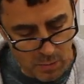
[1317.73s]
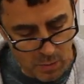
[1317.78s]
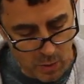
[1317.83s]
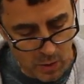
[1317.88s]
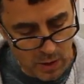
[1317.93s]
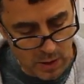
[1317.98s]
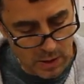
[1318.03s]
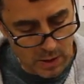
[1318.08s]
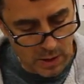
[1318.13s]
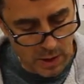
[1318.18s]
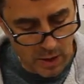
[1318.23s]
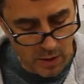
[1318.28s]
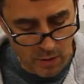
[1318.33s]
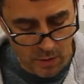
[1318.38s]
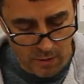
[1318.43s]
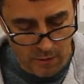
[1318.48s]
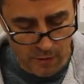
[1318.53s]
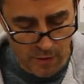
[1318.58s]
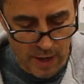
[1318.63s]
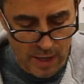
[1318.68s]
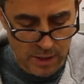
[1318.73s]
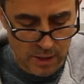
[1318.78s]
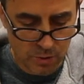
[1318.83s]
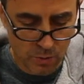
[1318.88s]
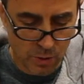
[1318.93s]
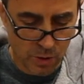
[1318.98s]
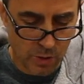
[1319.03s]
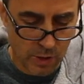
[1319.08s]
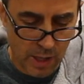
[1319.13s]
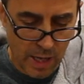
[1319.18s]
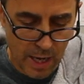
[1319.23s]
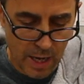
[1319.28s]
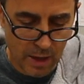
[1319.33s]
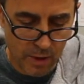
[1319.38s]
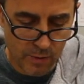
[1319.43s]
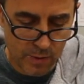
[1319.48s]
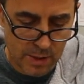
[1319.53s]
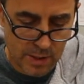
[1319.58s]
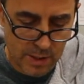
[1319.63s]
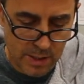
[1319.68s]
put it together in a fashion where you can't
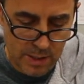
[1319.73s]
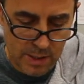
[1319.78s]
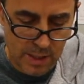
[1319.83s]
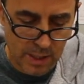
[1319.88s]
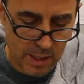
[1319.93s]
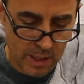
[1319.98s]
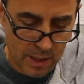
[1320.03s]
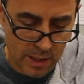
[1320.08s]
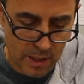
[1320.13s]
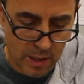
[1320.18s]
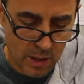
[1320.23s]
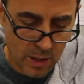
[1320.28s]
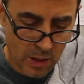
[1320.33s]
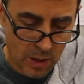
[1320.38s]
even see